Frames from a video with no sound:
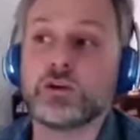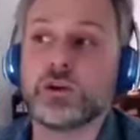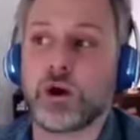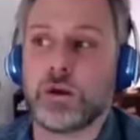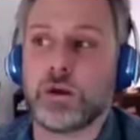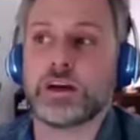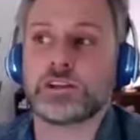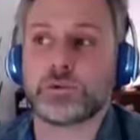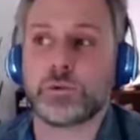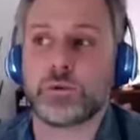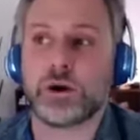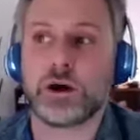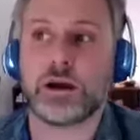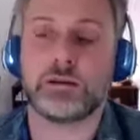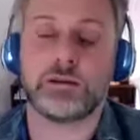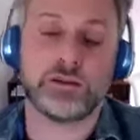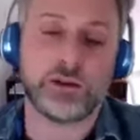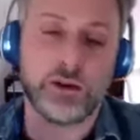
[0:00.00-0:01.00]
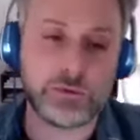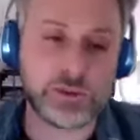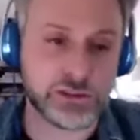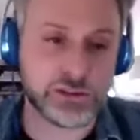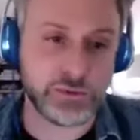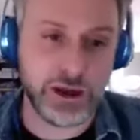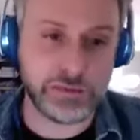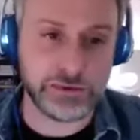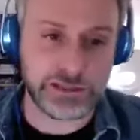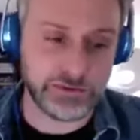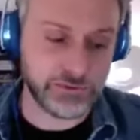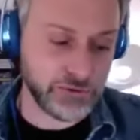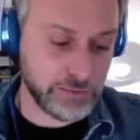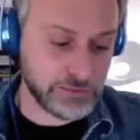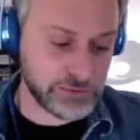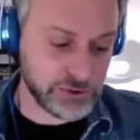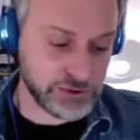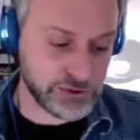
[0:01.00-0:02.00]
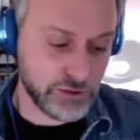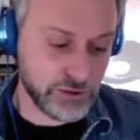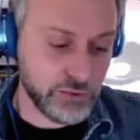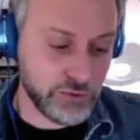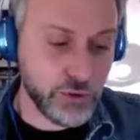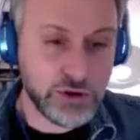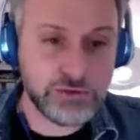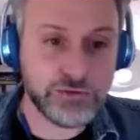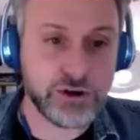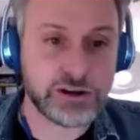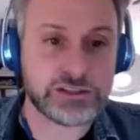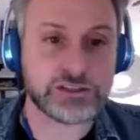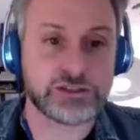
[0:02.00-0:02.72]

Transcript: and that's where this is why I believe reps are so important for us,